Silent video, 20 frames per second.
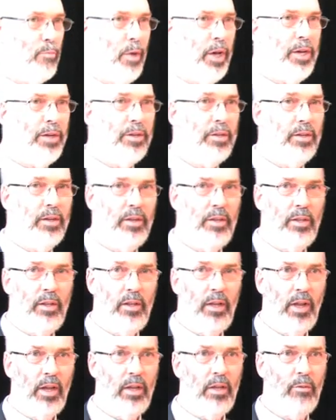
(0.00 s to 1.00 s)
might,
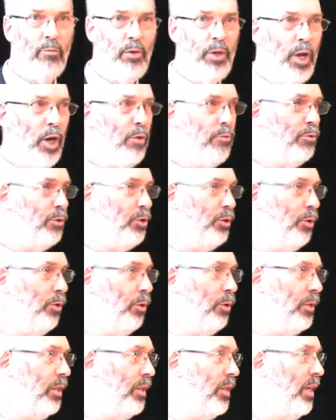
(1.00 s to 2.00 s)
uh, we know for
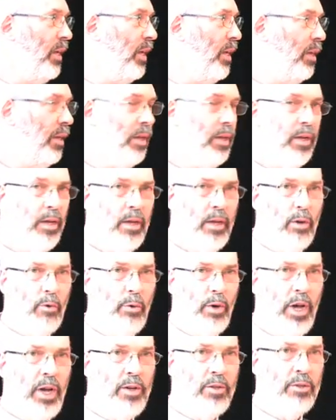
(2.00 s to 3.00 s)
sure that they
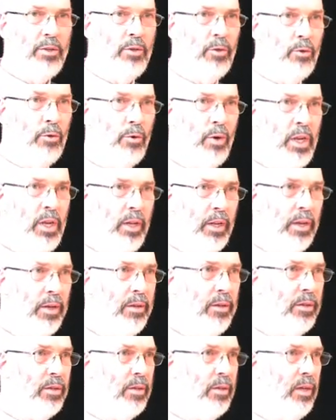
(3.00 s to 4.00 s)
were hunted in
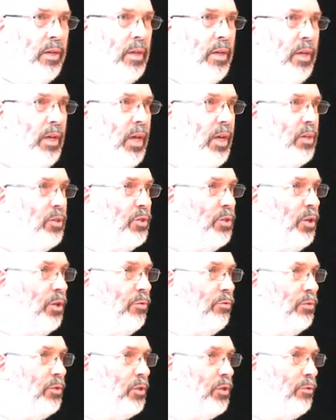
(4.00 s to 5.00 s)
Greenland as
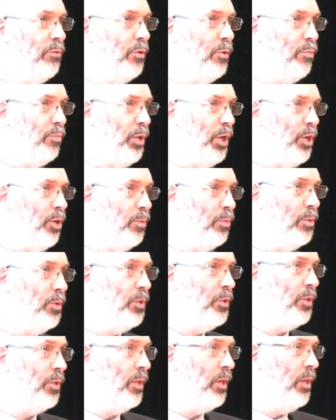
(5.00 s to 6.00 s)
gifts for
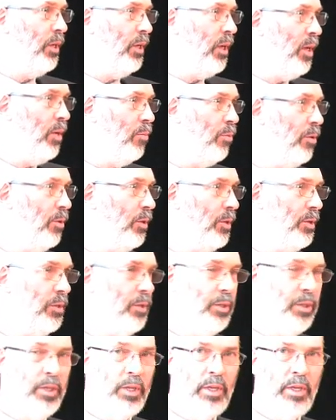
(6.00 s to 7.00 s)
popes,
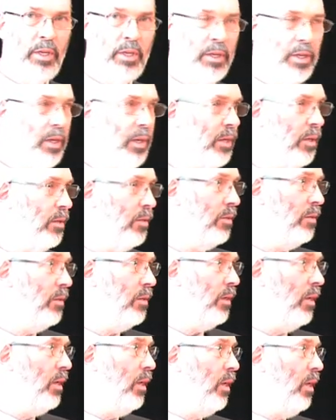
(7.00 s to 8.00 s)
emperors,
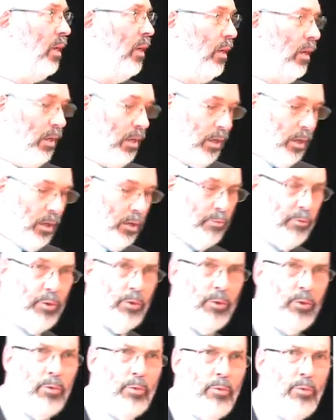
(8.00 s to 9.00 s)
kings. If
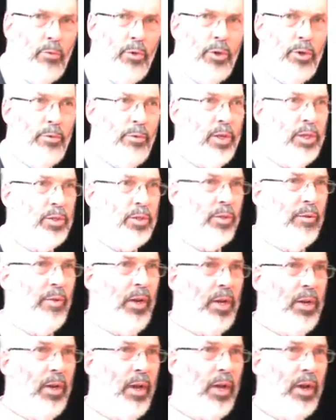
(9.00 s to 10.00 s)
you were to
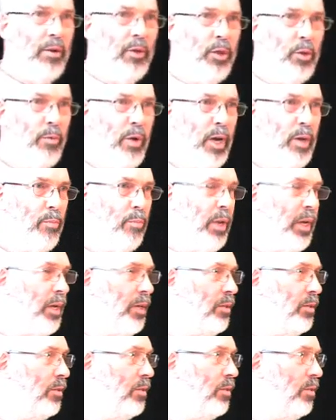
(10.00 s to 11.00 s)
excavate now in the right
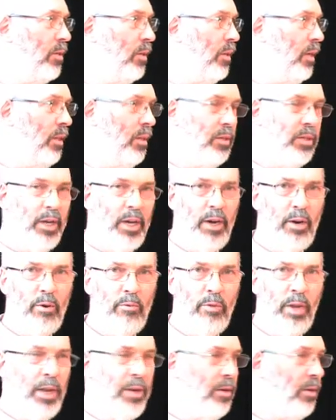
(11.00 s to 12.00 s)
place in the Tower
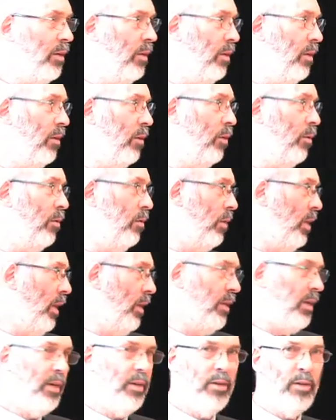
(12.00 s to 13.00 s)
of London, you'd
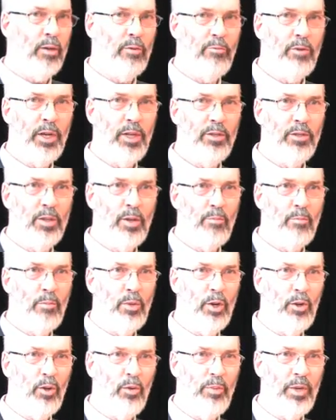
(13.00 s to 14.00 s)
undoubtedly find some
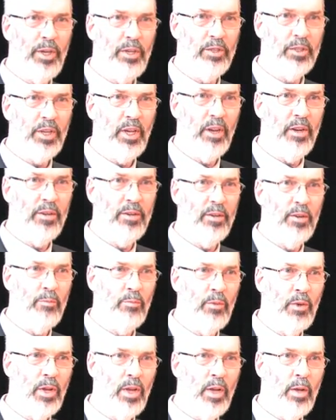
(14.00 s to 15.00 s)
polar bear
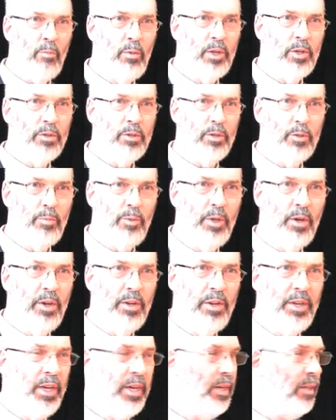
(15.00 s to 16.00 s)
skeleton, because it's
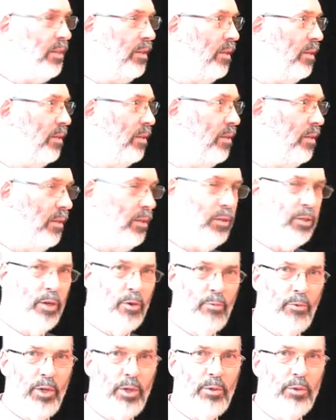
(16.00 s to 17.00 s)
beyond doubt that it's
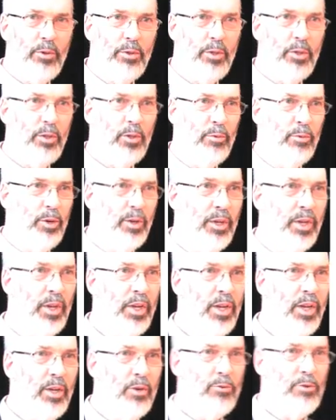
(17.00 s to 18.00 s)
on record that there were
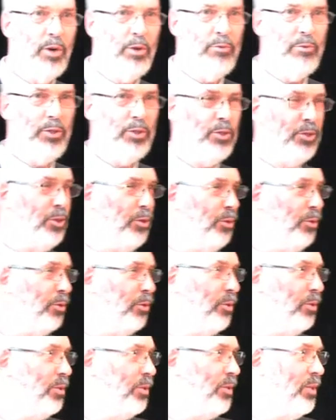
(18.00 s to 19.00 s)
trophy
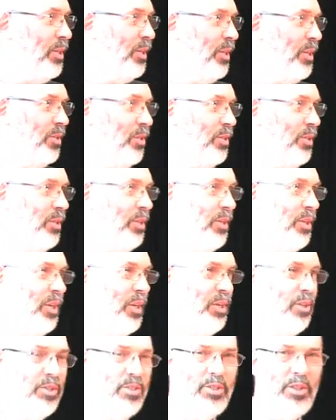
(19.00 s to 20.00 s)
zoos that certain
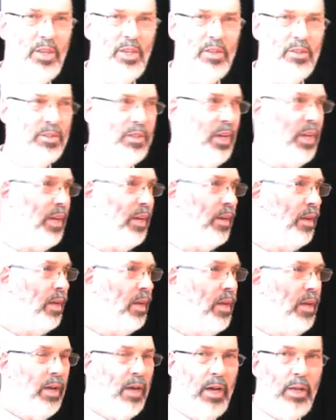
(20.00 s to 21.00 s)
English kings had.
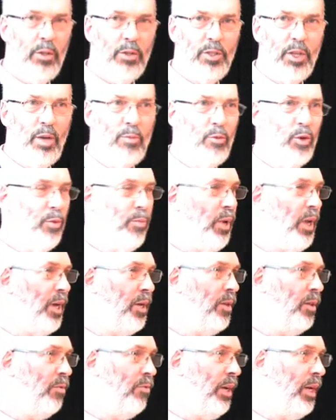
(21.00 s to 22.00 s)
And the same would
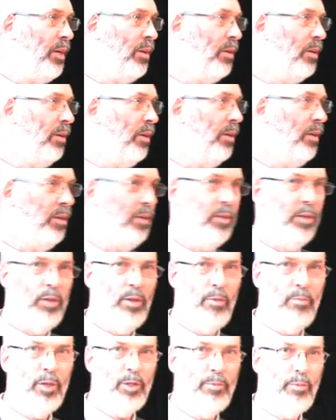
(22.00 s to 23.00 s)
apply to the Vatican.
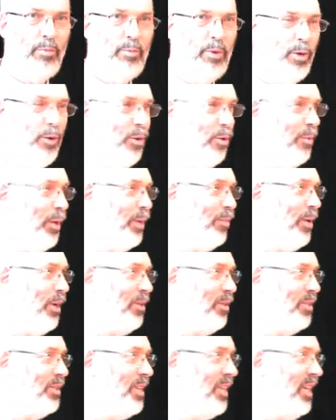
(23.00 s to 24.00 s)
There must be polar bear
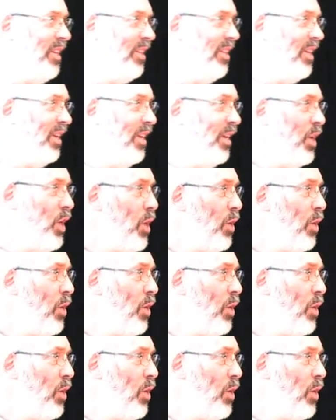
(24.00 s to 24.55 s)
bones down there,